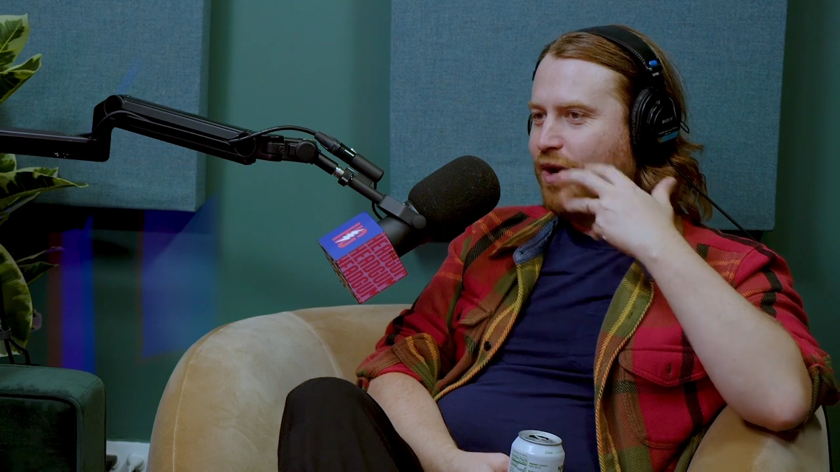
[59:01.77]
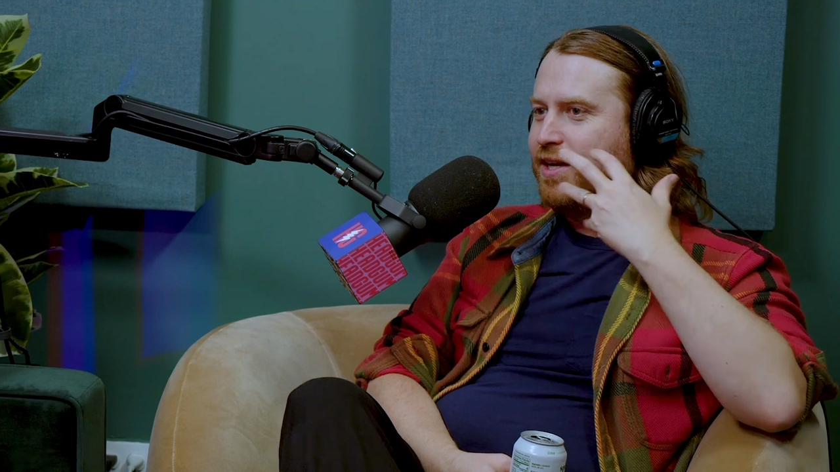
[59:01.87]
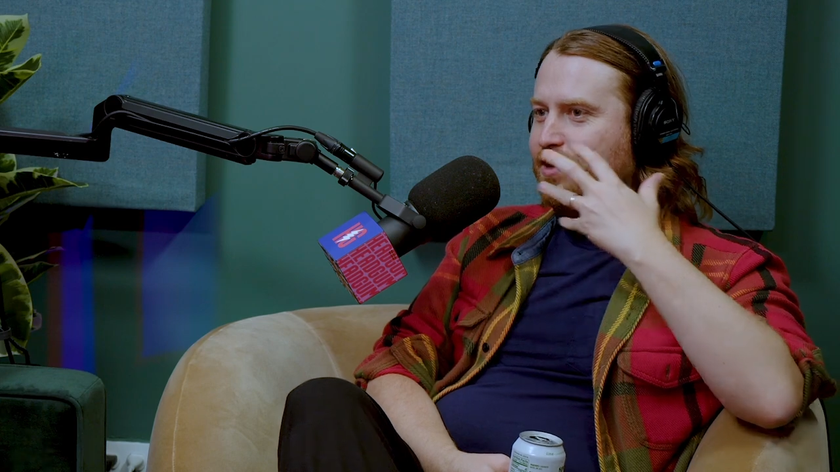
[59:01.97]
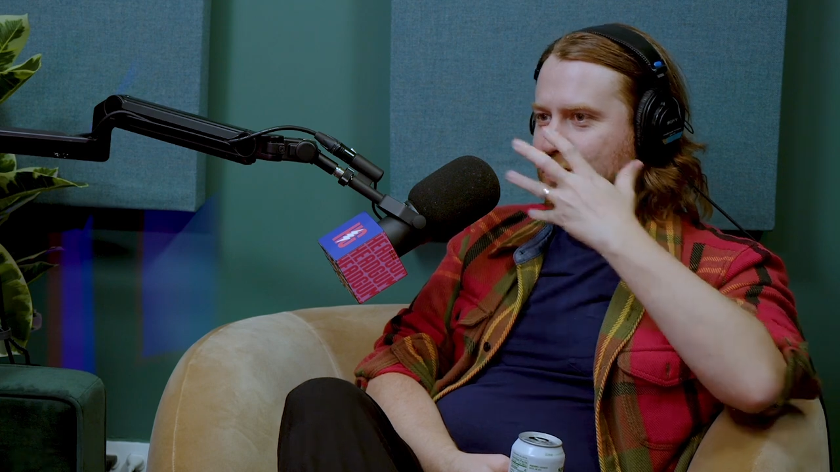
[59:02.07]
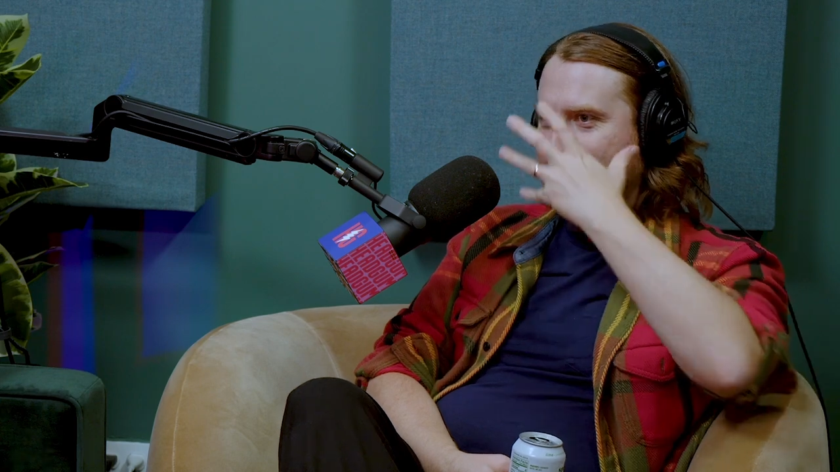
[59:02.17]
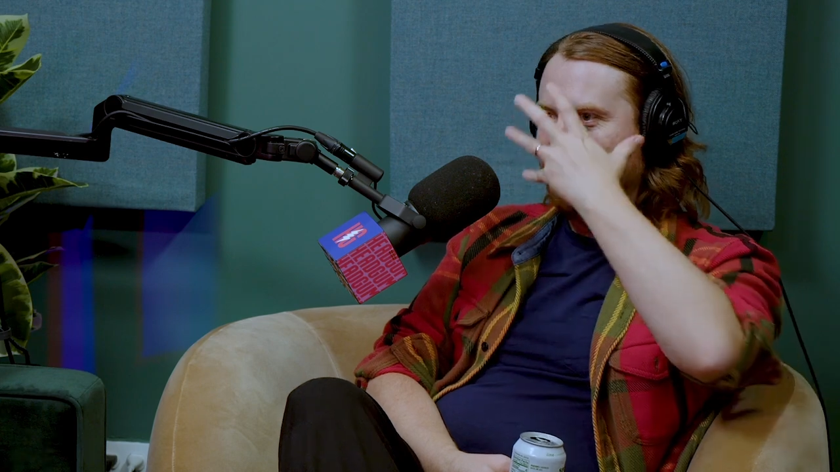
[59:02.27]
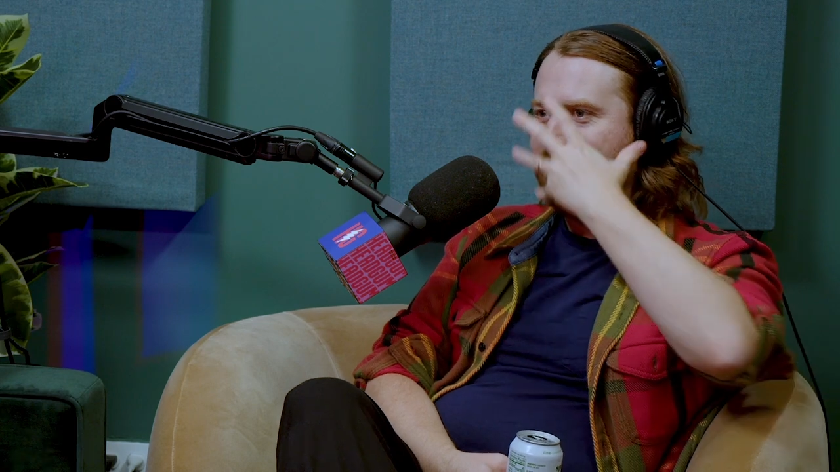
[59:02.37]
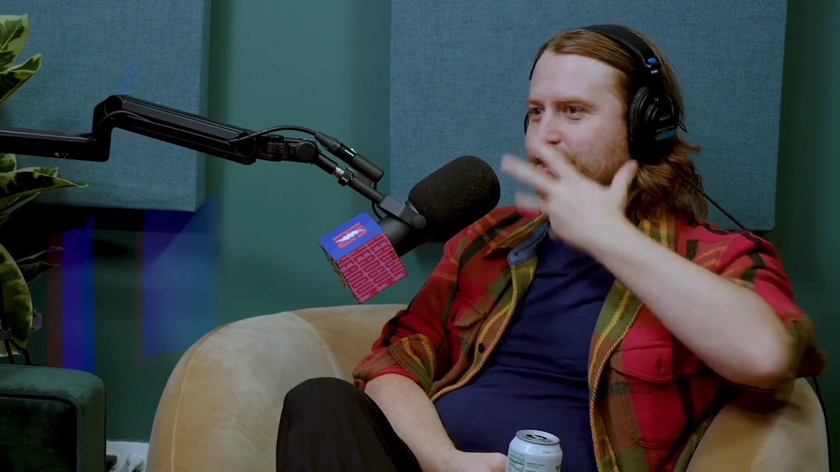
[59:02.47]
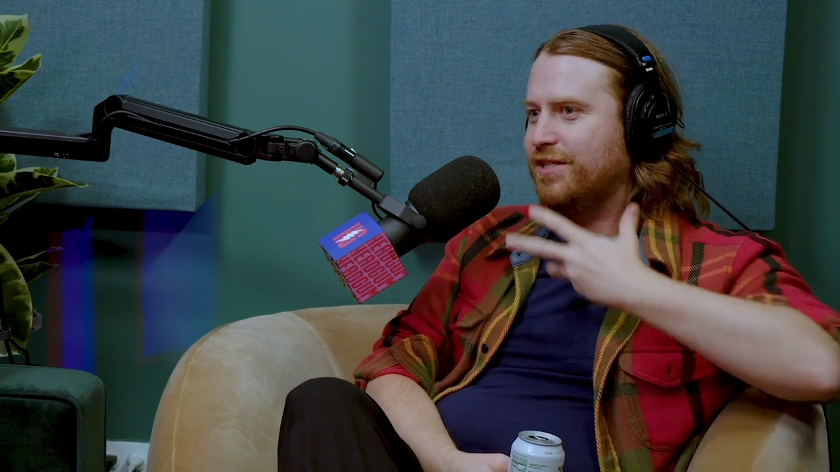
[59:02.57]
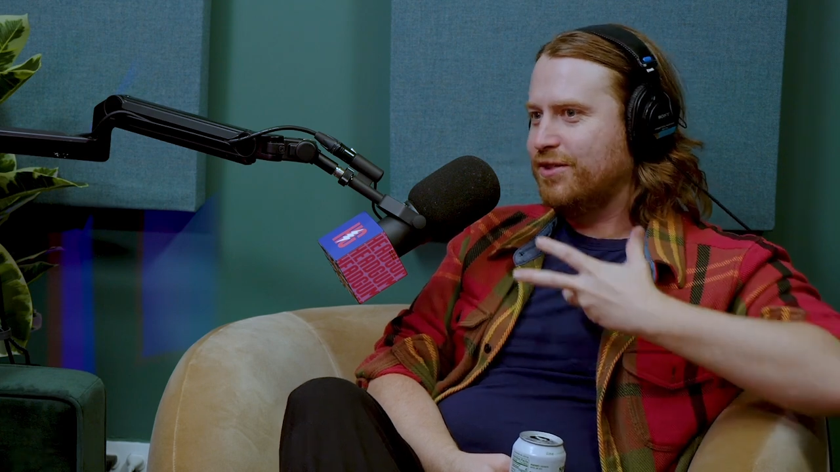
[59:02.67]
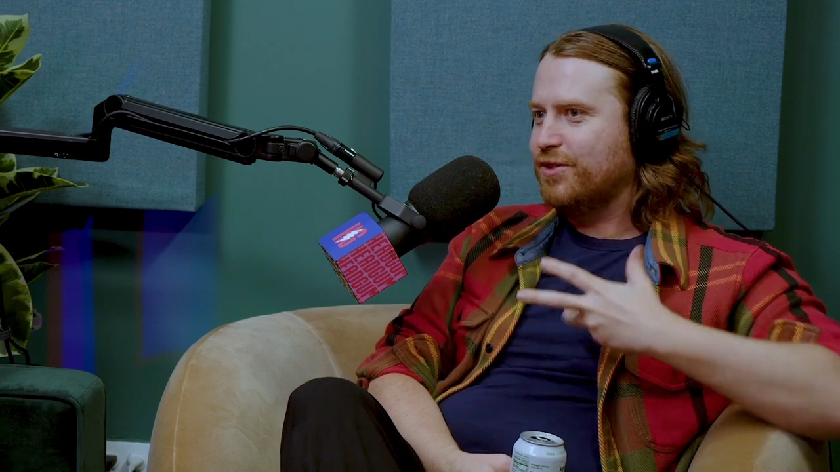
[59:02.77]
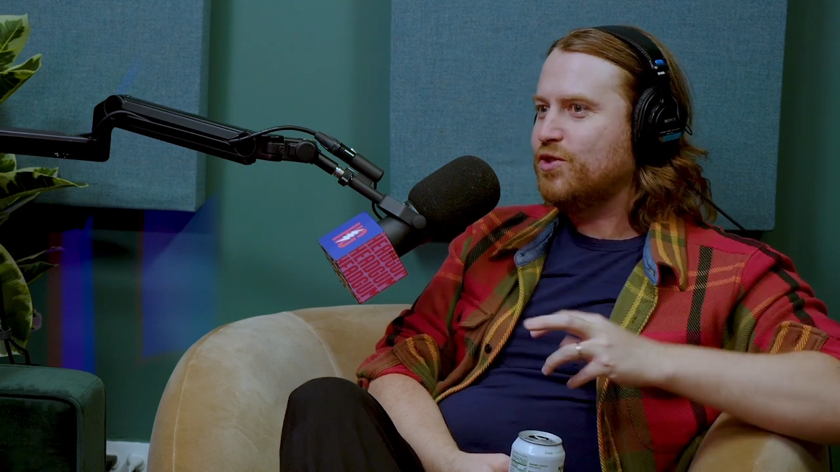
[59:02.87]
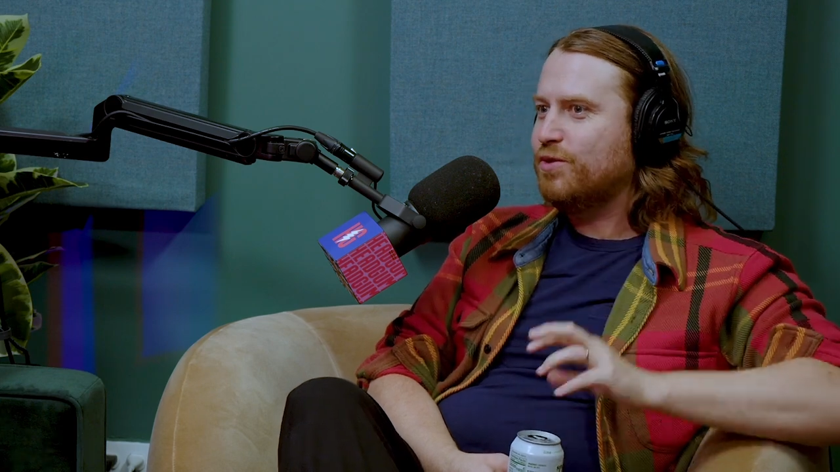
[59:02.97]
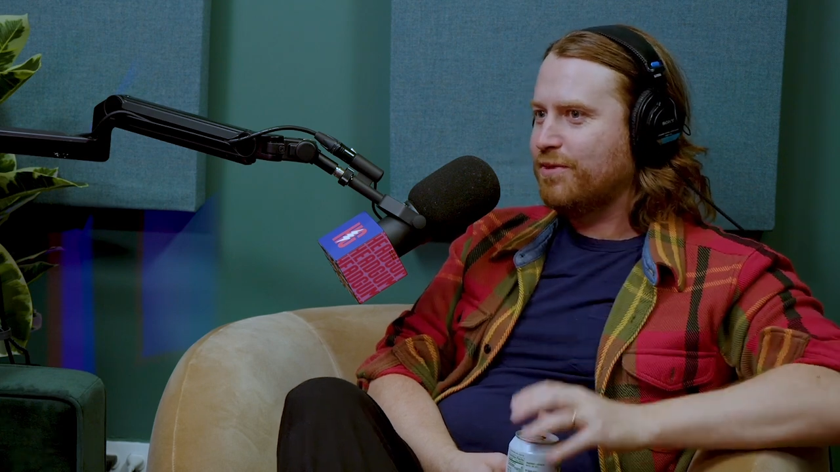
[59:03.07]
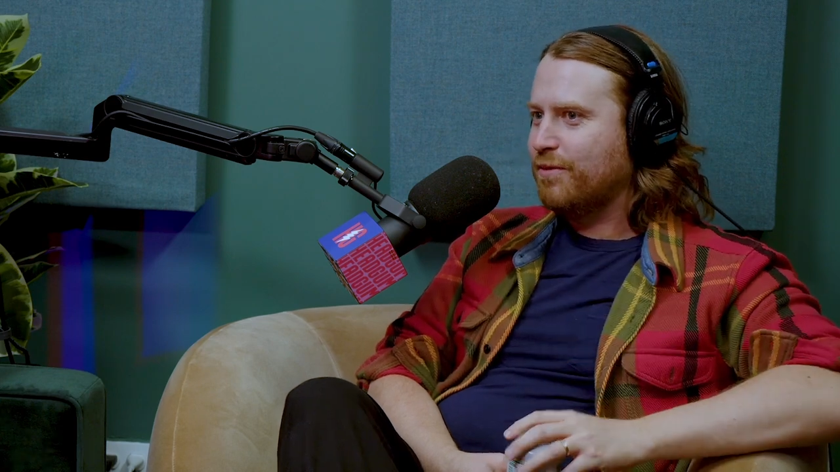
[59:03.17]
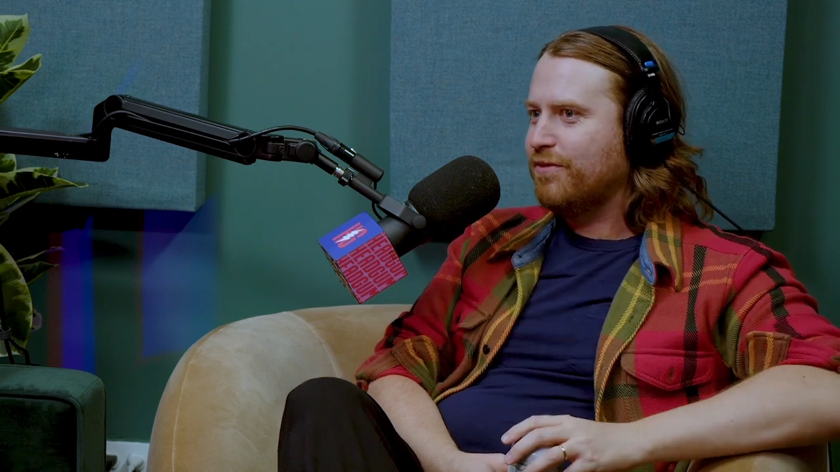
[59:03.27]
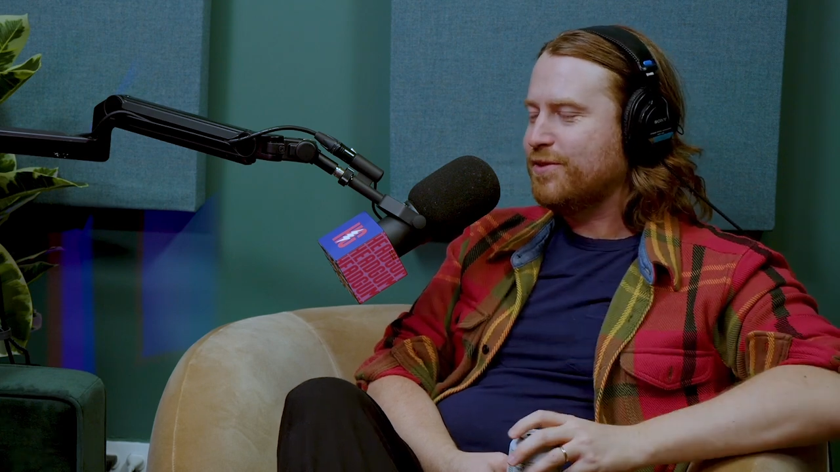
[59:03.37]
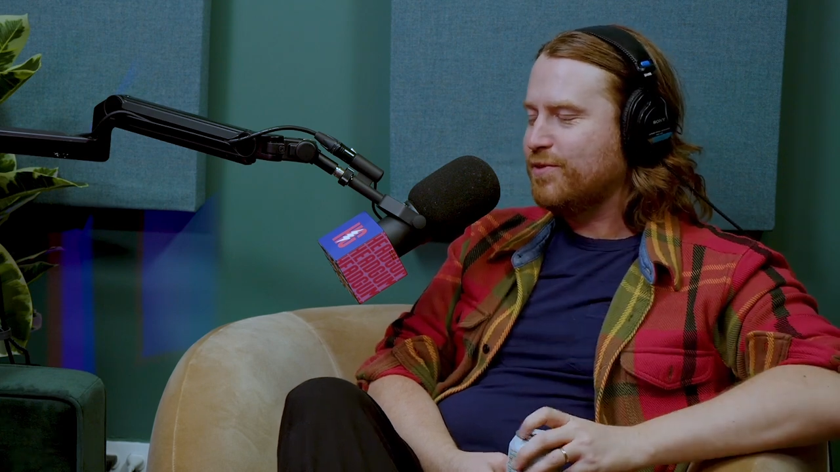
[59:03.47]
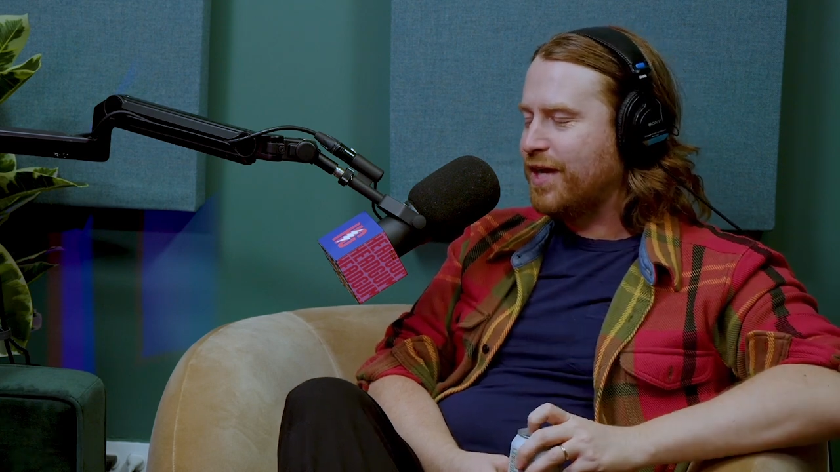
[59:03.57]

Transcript: ready to just have tears streaming down my face.